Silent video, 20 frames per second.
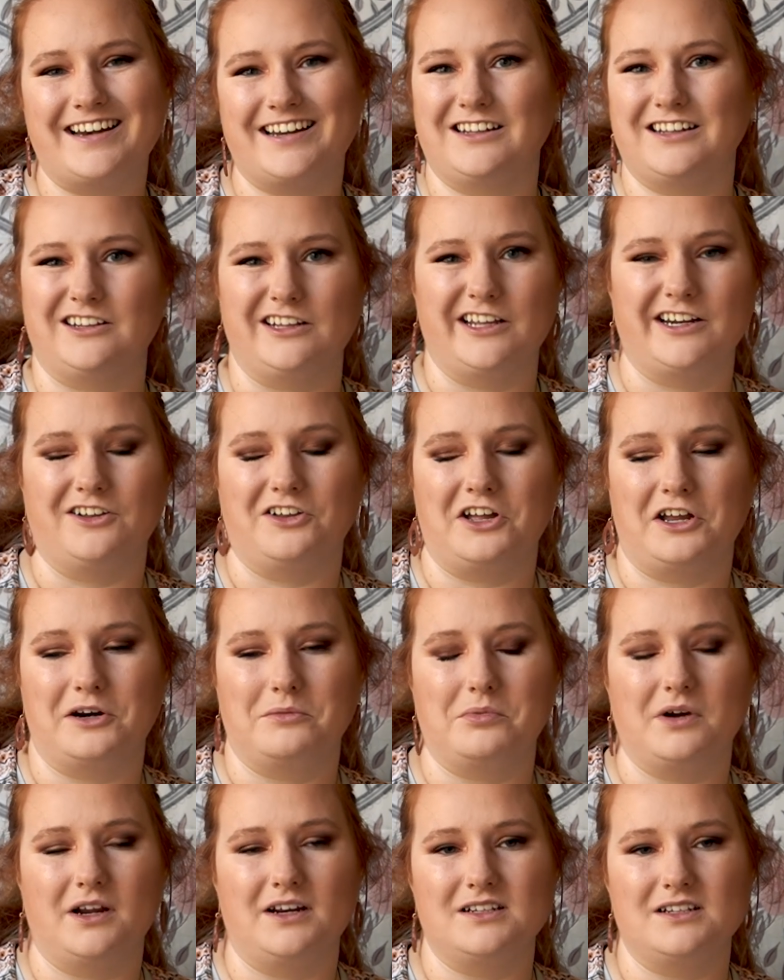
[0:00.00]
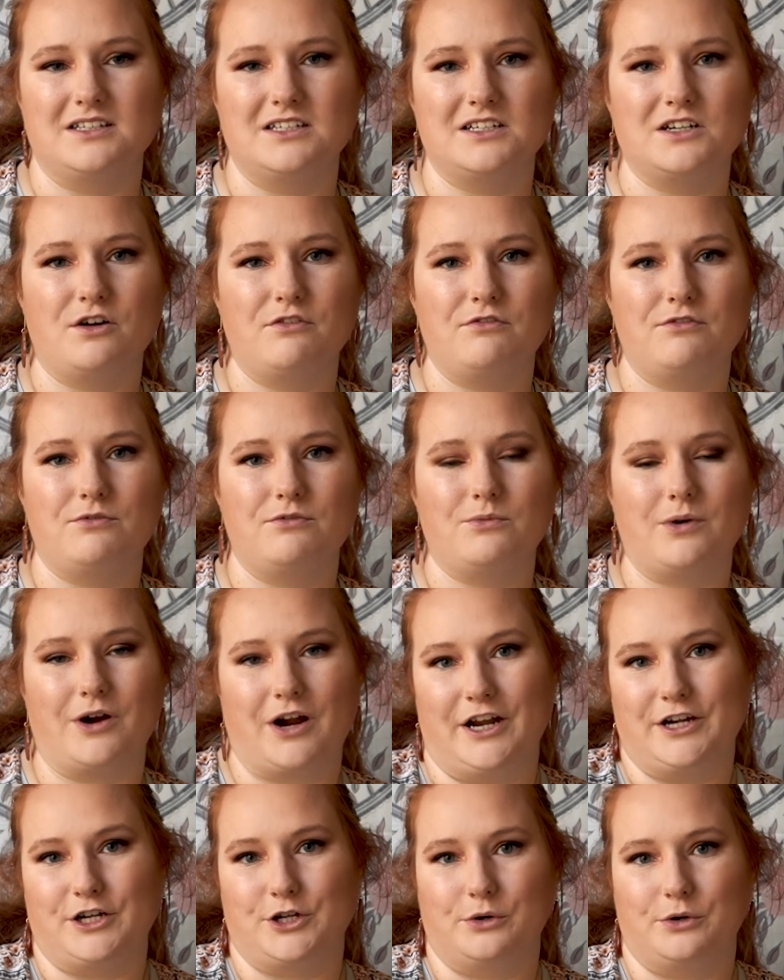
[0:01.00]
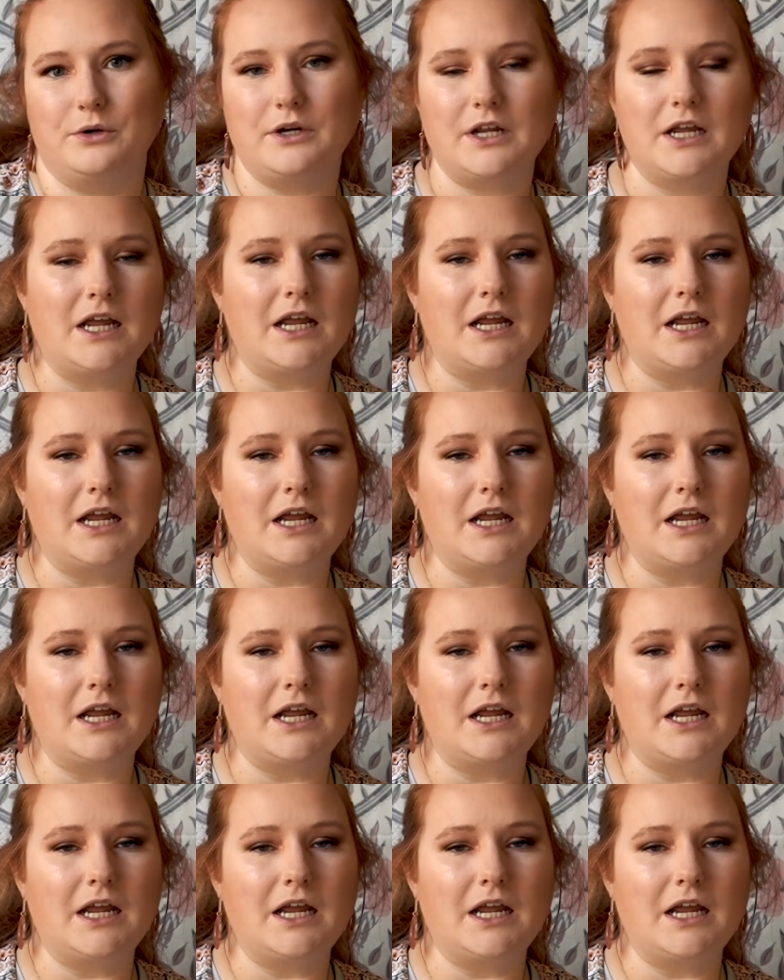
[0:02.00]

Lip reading: and he'll eat a lot of bread and stuff where I don't.